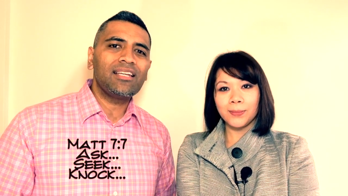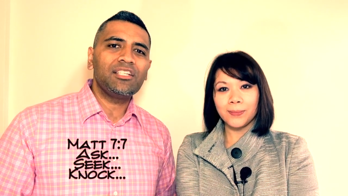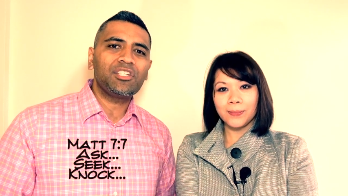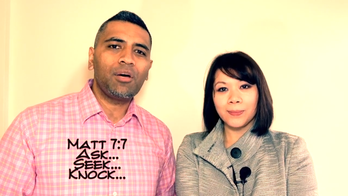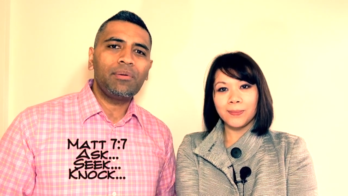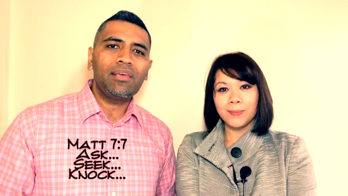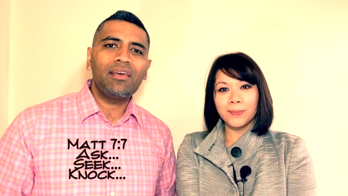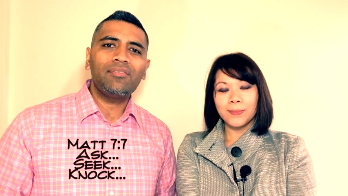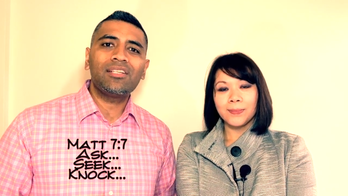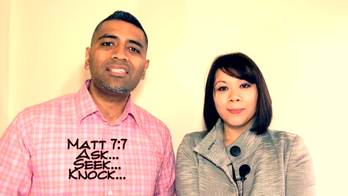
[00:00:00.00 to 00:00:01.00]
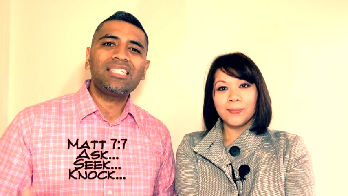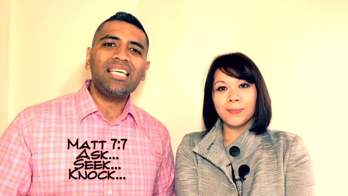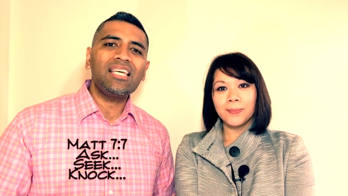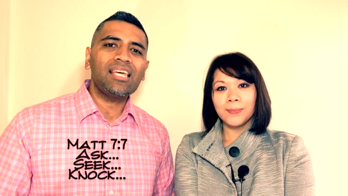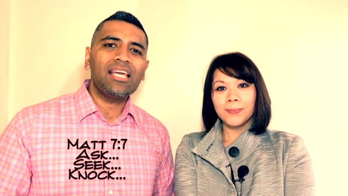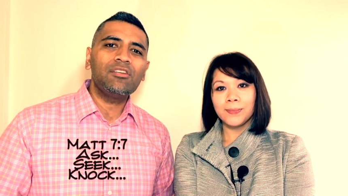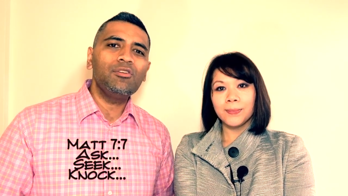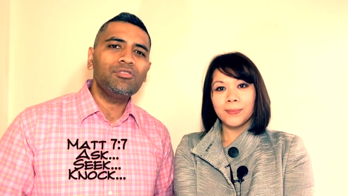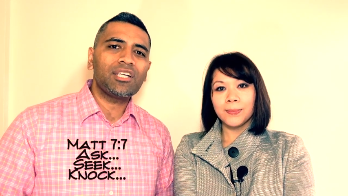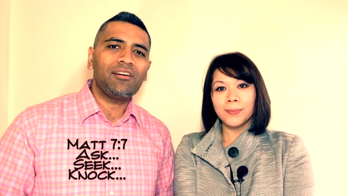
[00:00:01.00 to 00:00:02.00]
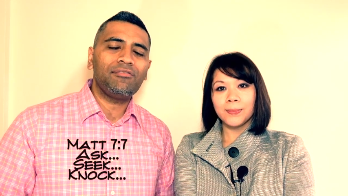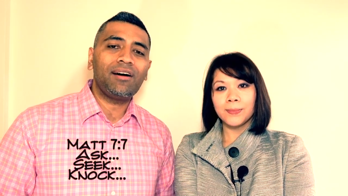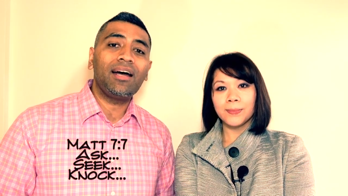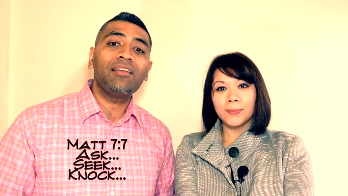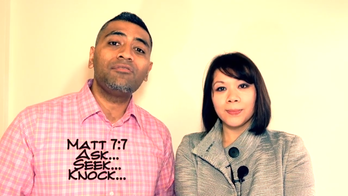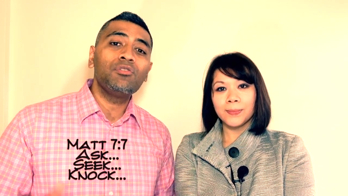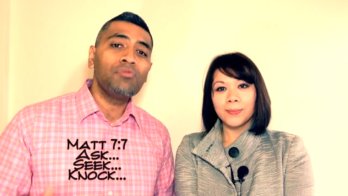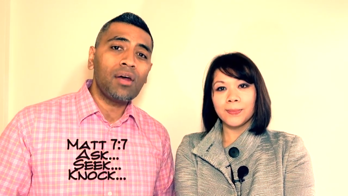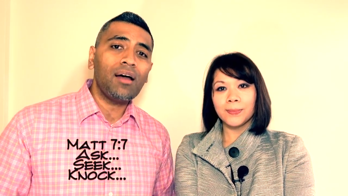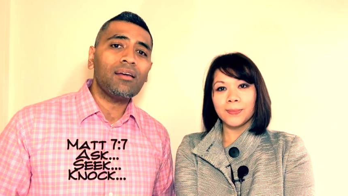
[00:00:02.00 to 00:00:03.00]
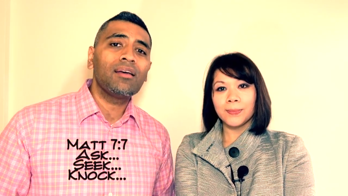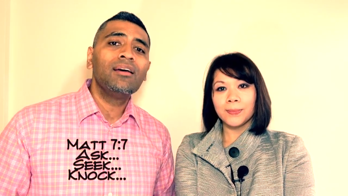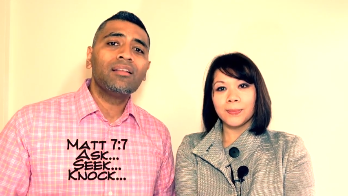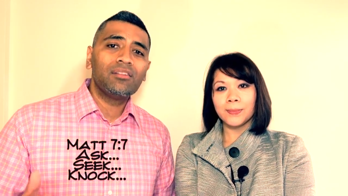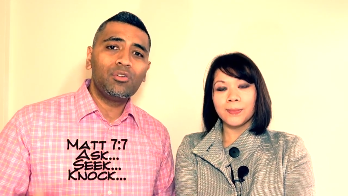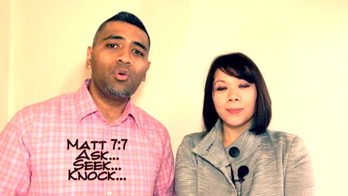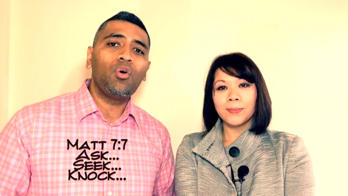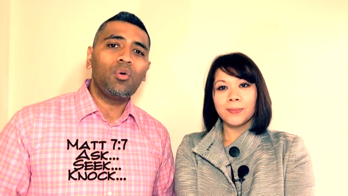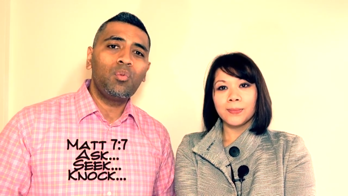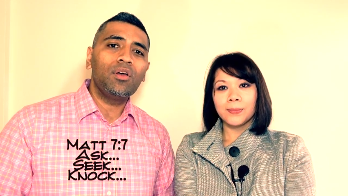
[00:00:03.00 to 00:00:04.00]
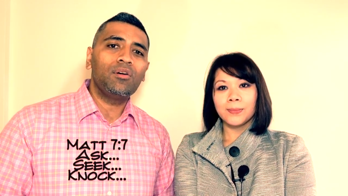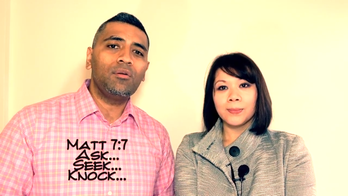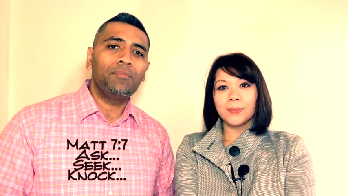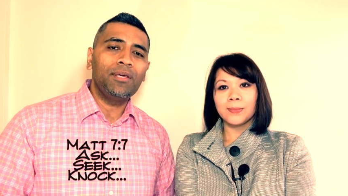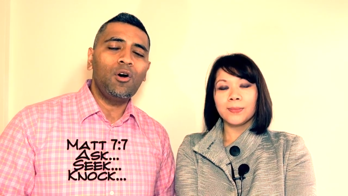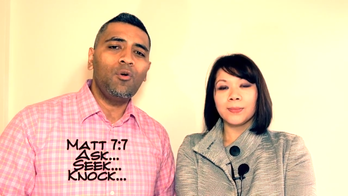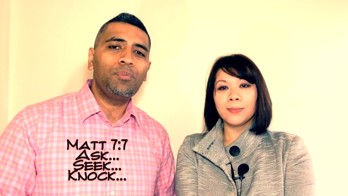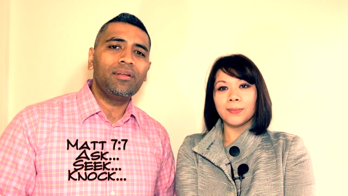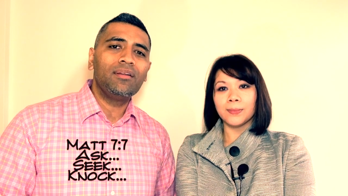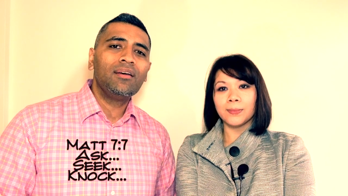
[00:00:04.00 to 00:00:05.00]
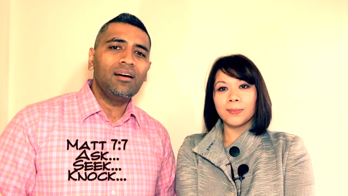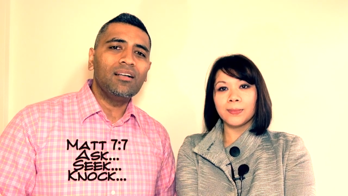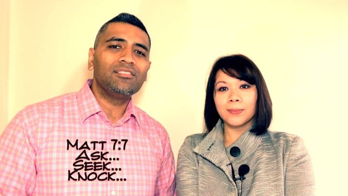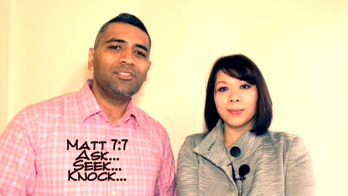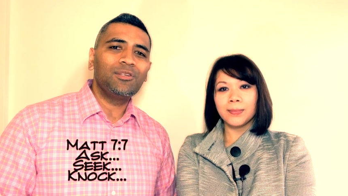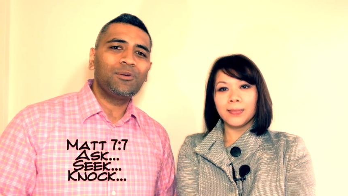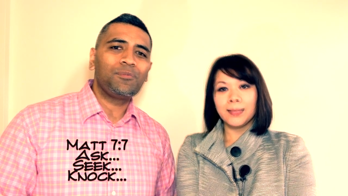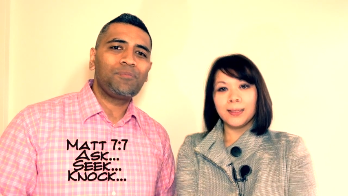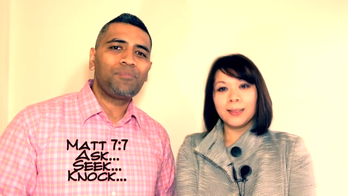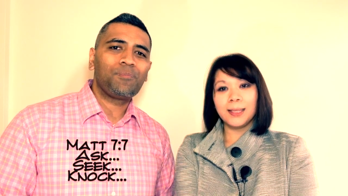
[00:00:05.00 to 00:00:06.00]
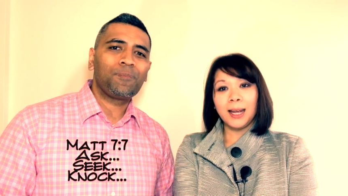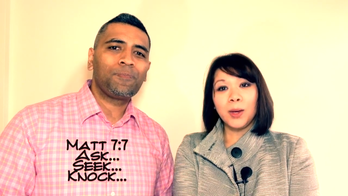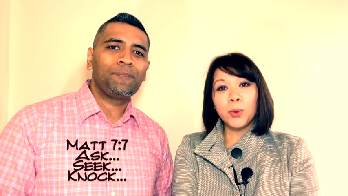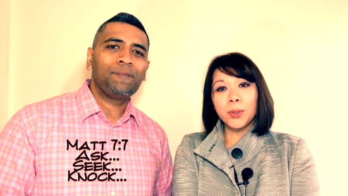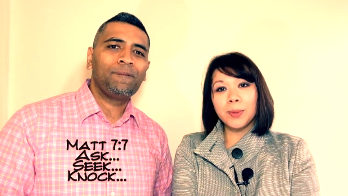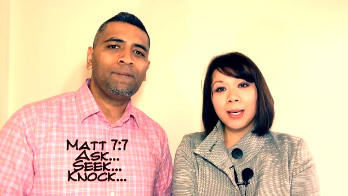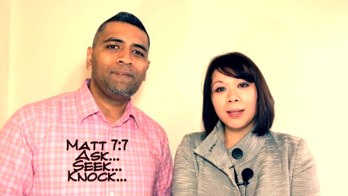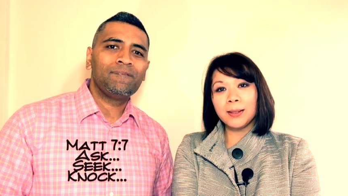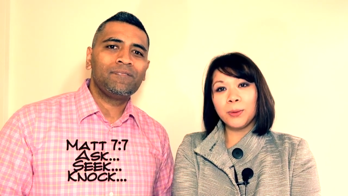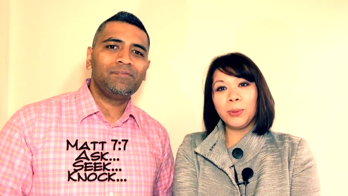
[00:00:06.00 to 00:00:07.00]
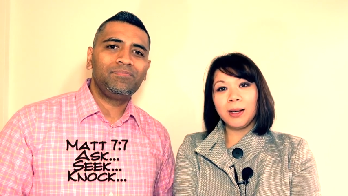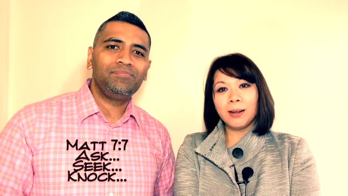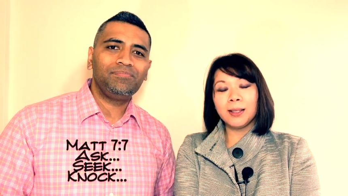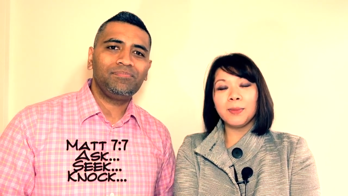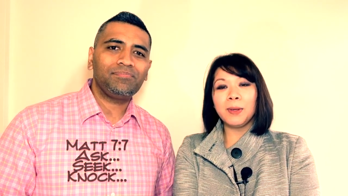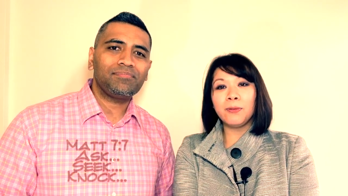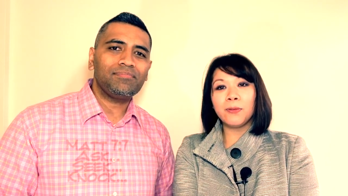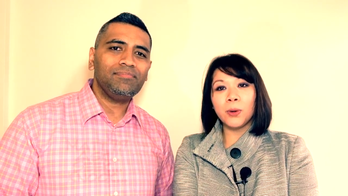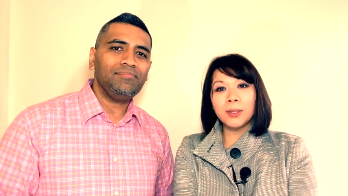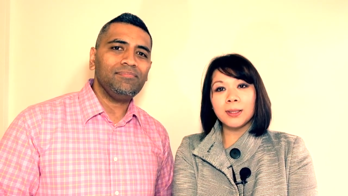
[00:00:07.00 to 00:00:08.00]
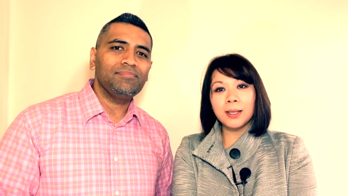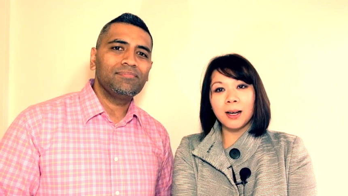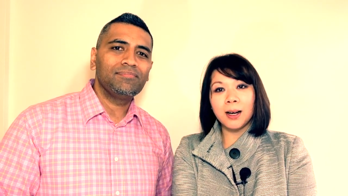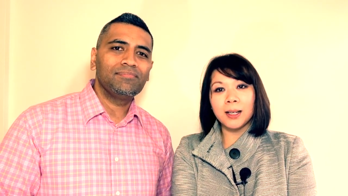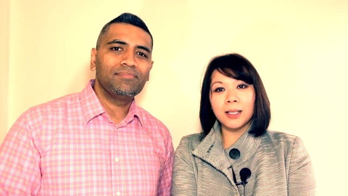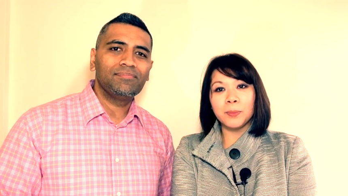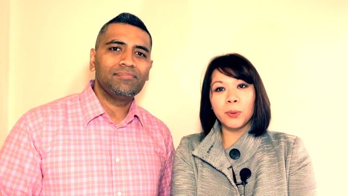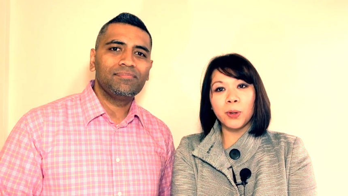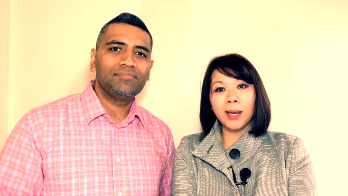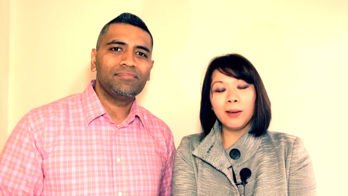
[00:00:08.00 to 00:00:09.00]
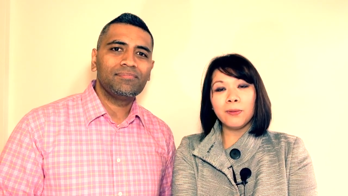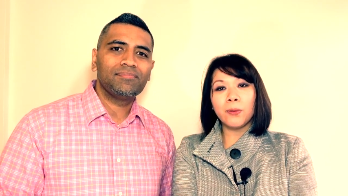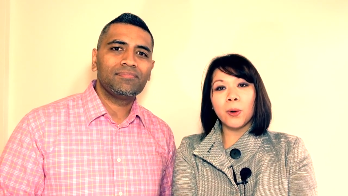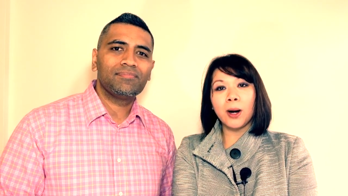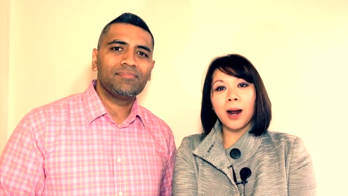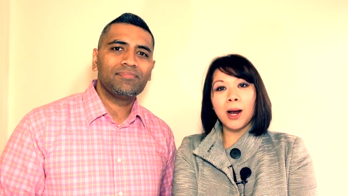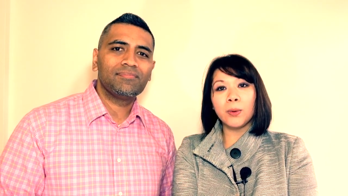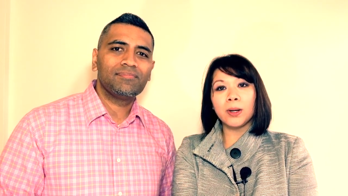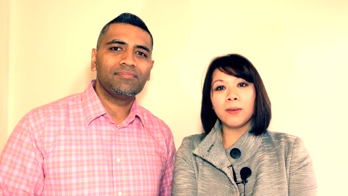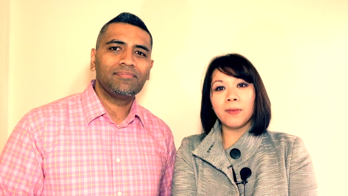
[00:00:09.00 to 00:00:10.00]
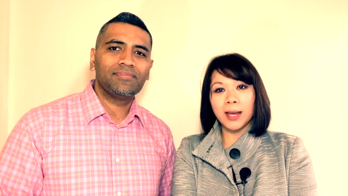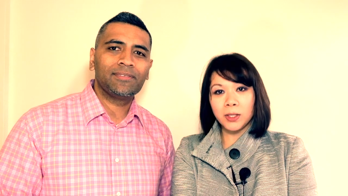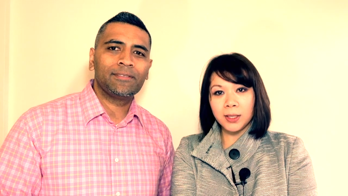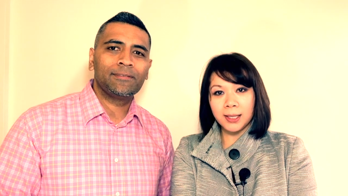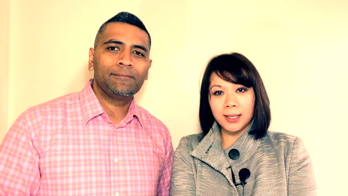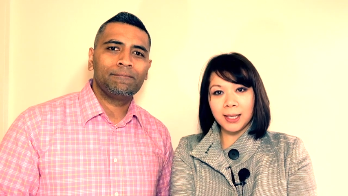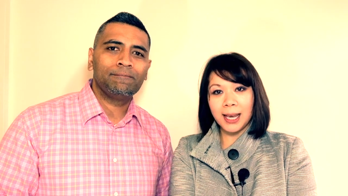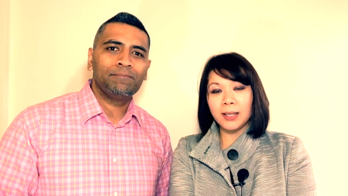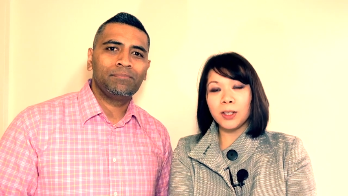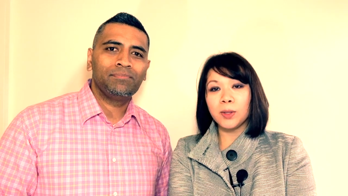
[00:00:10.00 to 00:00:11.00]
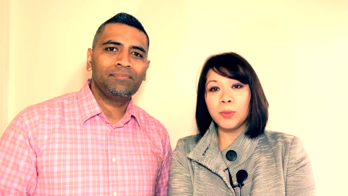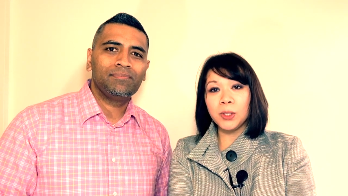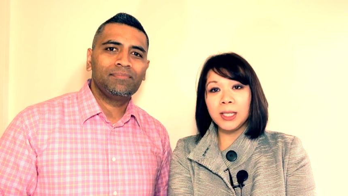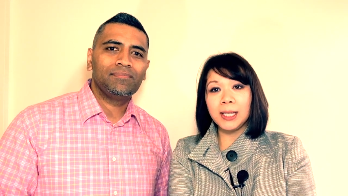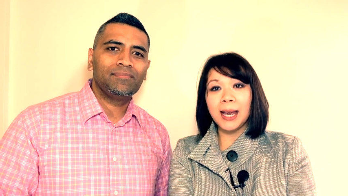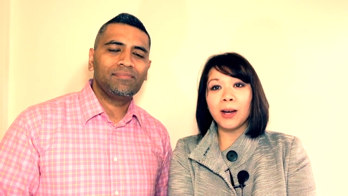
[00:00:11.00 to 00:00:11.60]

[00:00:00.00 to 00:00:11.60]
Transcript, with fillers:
Speaker 1: and it shall be given, seek and you shall find. If you knock, the door will be open unto you.
Speaker 2: Today we're gonna, we are going to be focusing on praying for our evangelistic and community